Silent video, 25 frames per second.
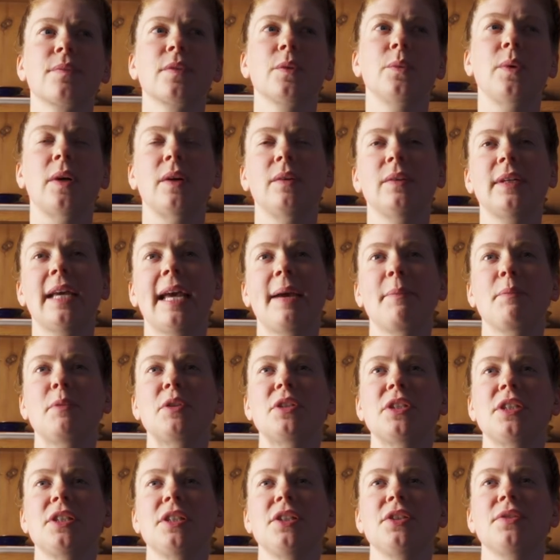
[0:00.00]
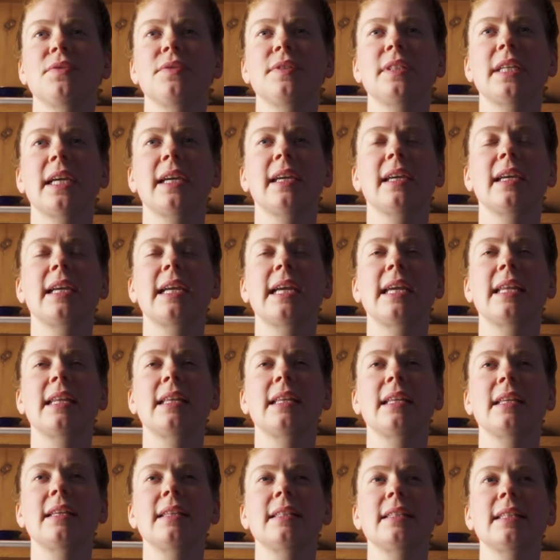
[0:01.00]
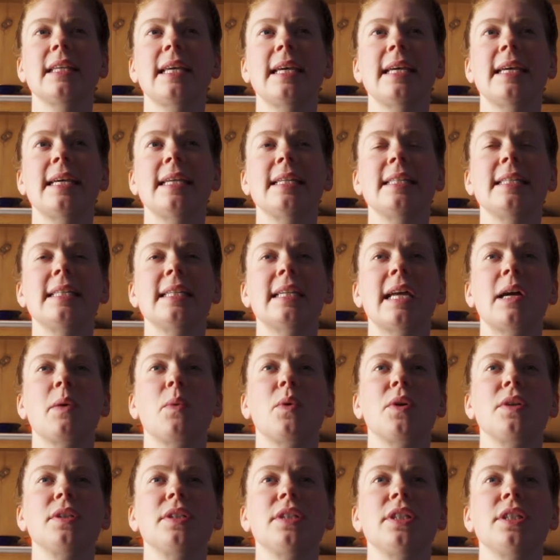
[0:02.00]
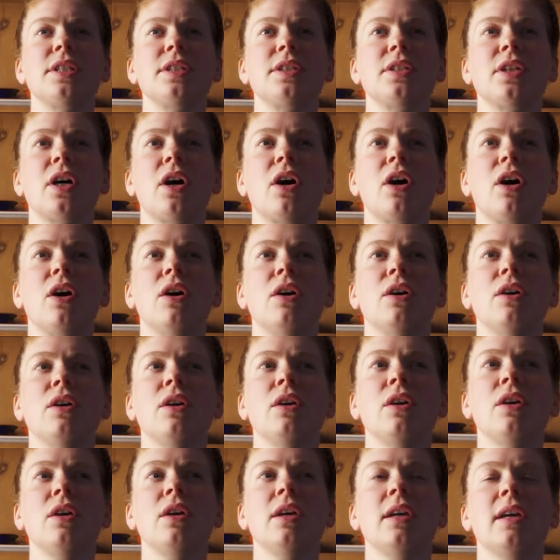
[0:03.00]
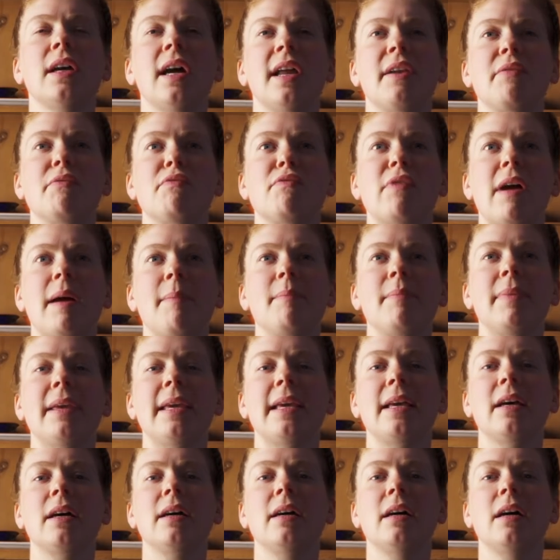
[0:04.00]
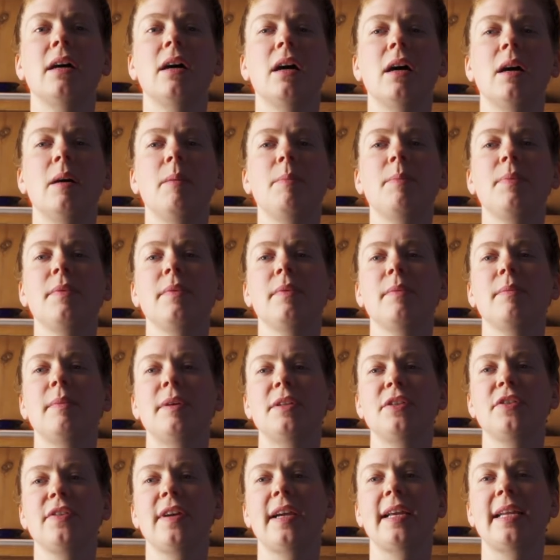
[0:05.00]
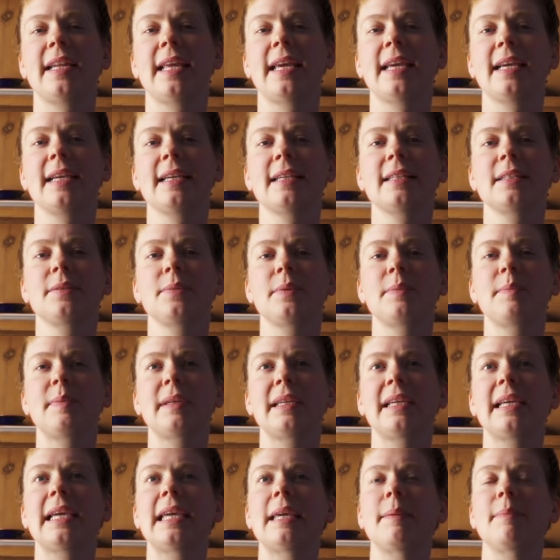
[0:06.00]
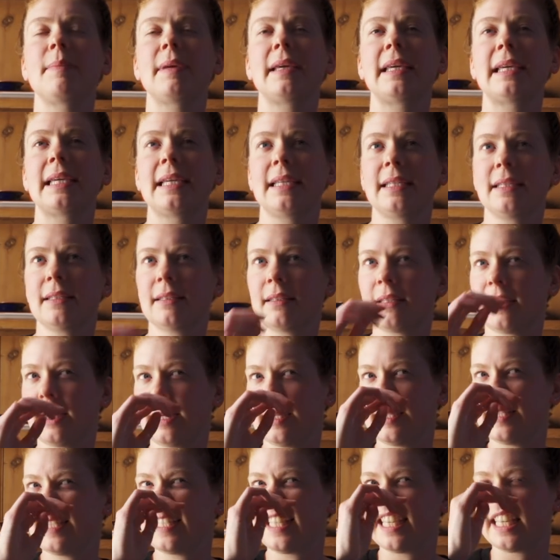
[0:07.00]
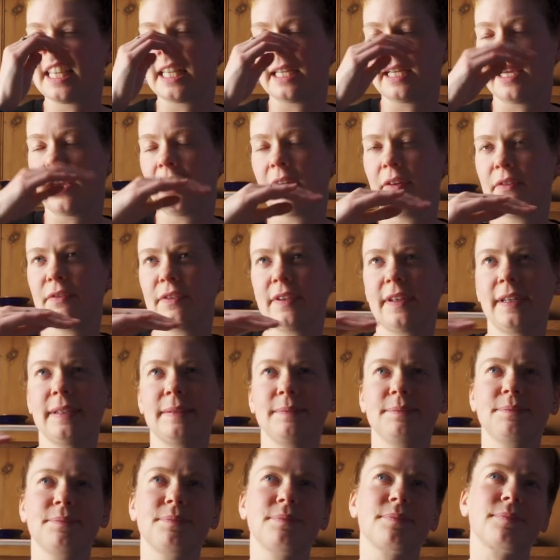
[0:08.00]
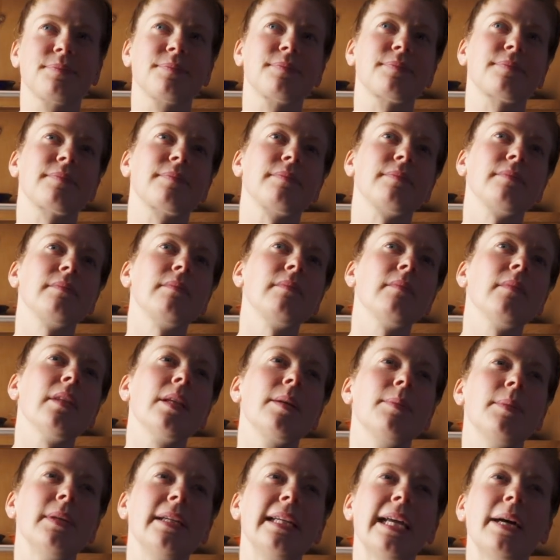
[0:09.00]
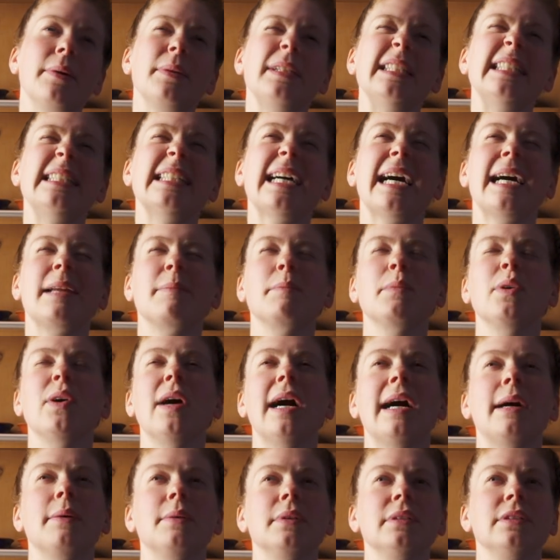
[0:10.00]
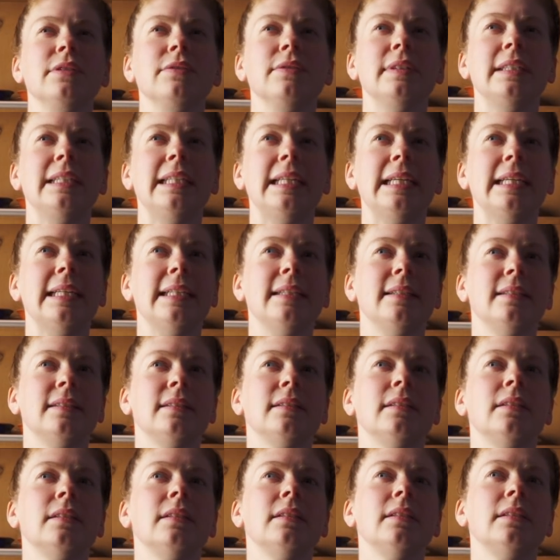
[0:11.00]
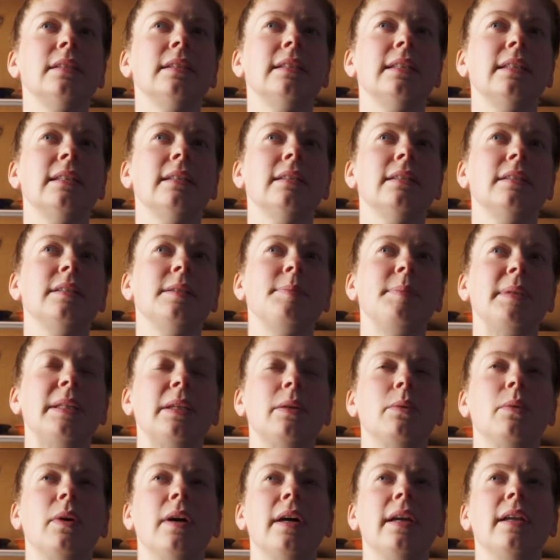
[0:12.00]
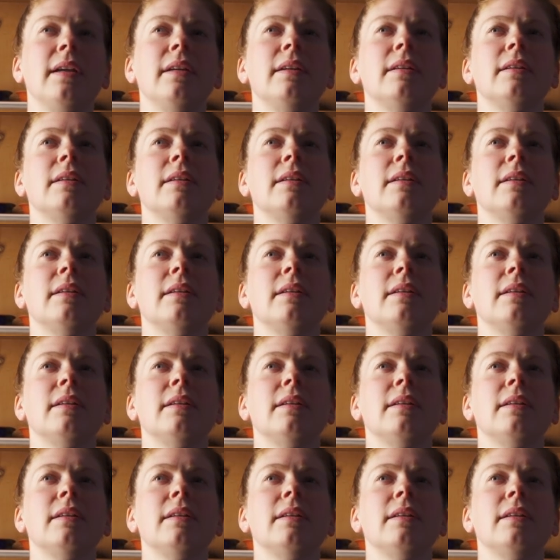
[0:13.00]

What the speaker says: well, Ken was just sort of checking in and he said, did I want to start kind of ramping up my training, because we've been keeping it ticking over, but now we need to add more hours really. It's been quite,